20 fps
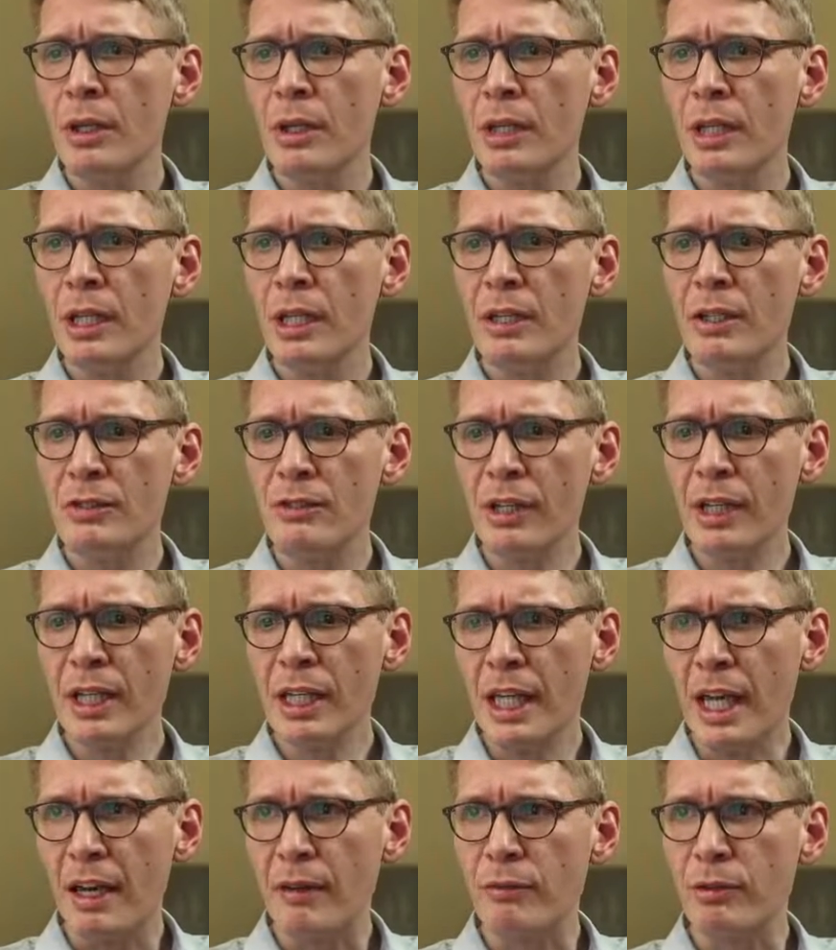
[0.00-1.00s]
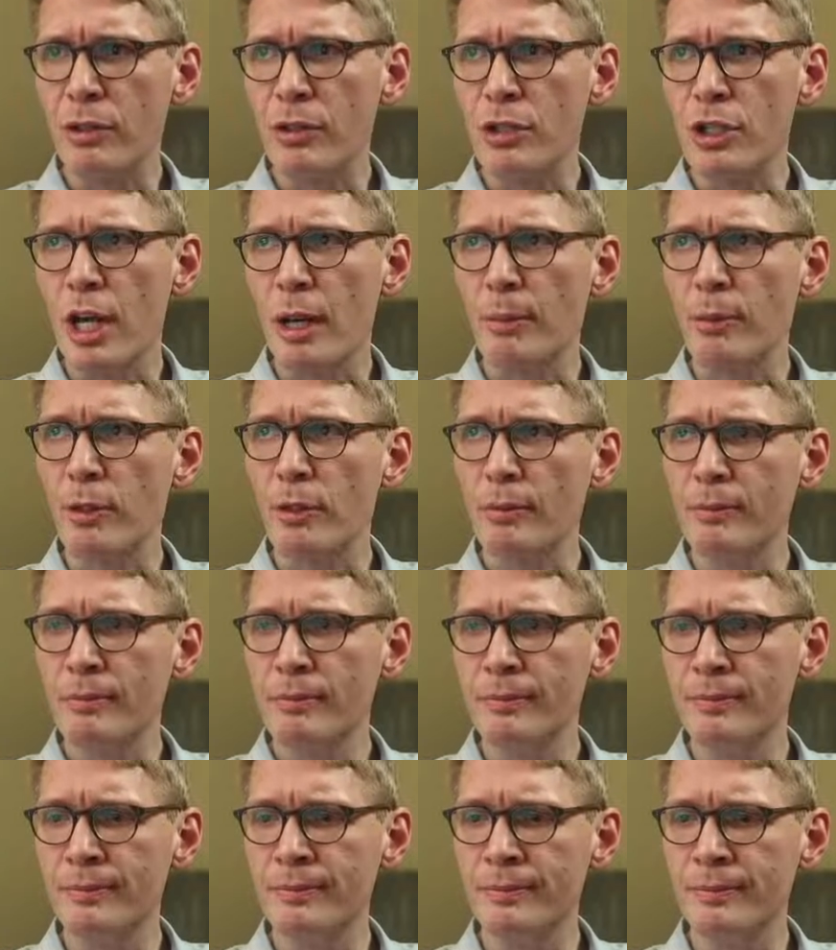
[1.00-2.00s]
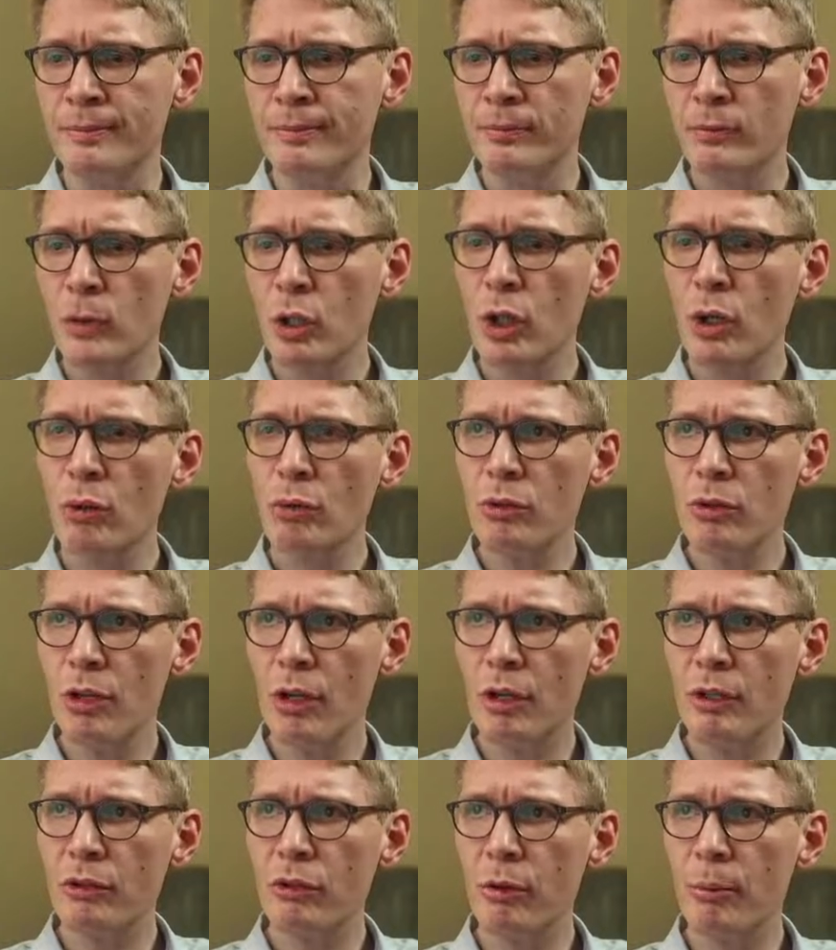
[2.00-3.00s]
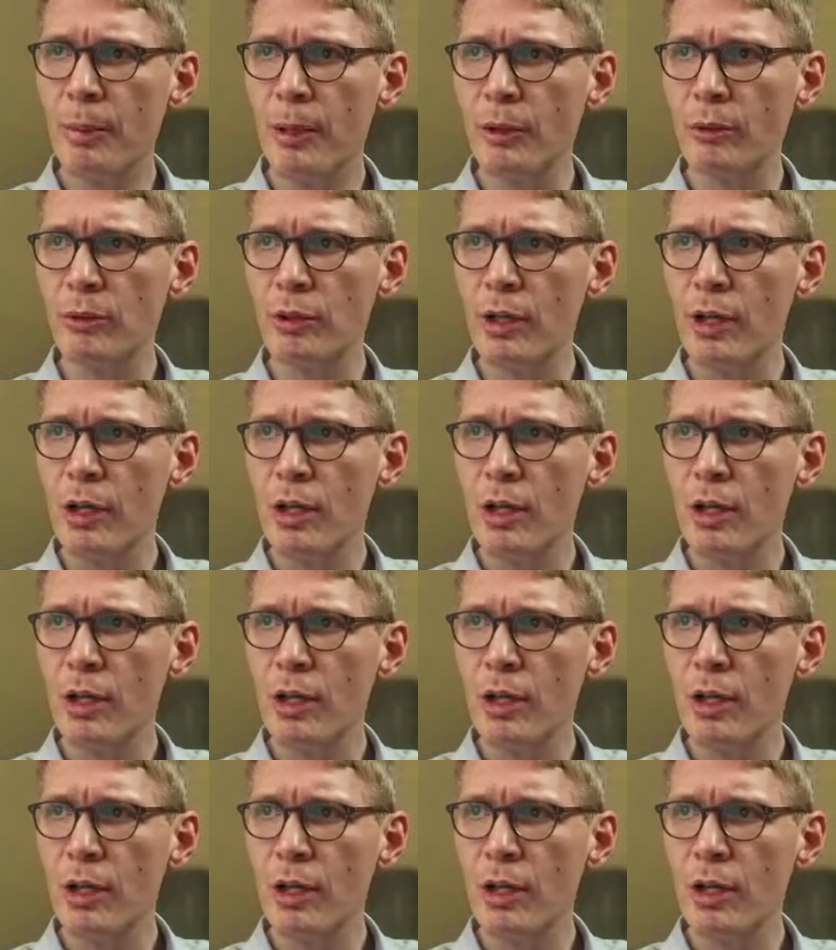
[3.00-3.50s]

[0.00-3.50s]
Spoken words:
In the second half of the chapter, Cone talks about